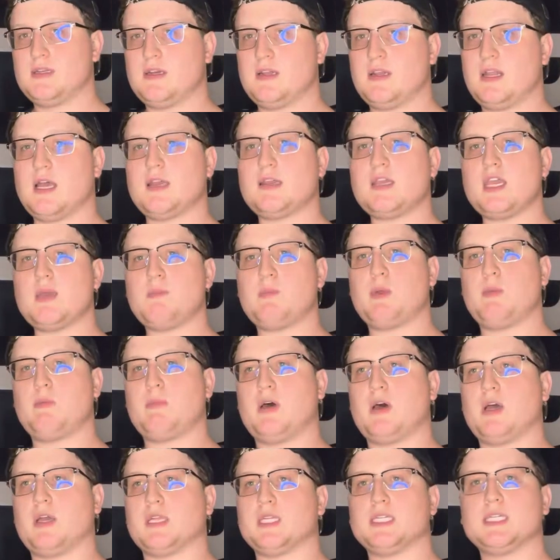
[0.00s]
Now keep in
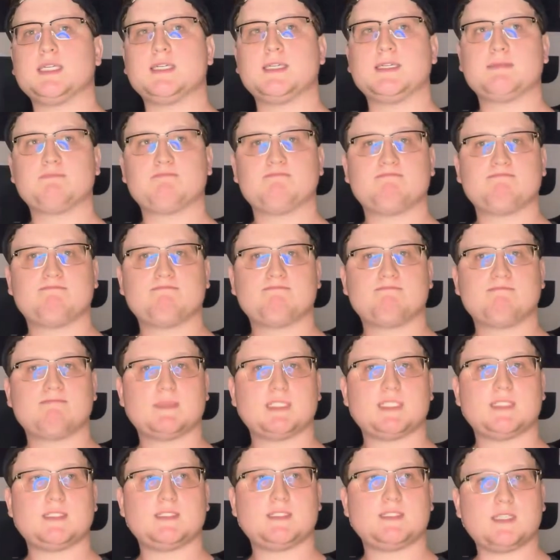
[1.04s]
mind,
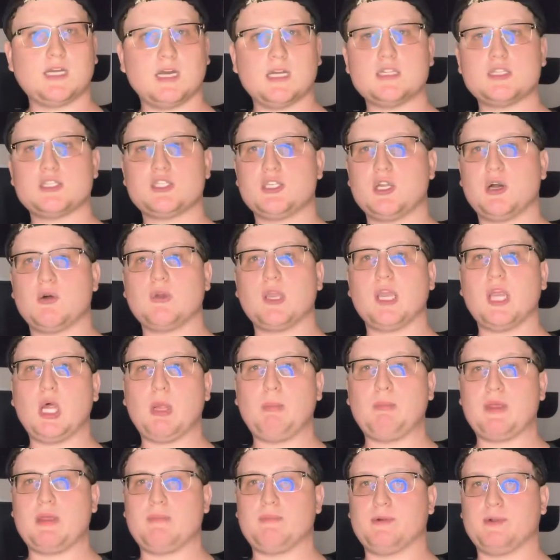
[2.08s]
guns don't kill
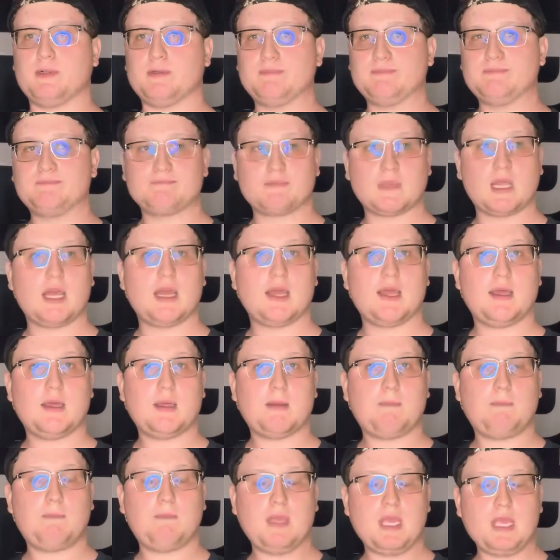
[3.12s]
people.
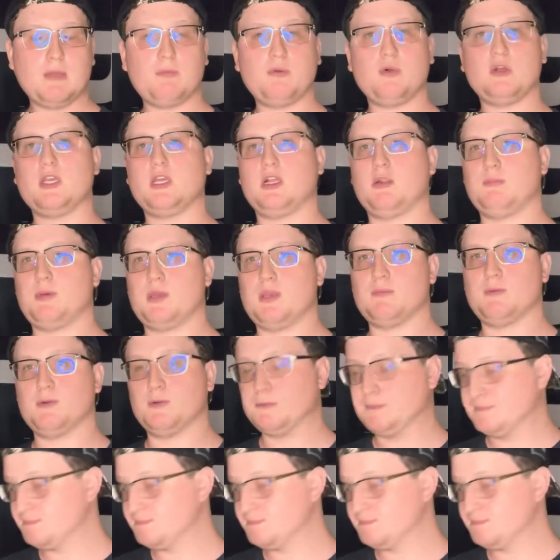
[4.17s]
People kill people.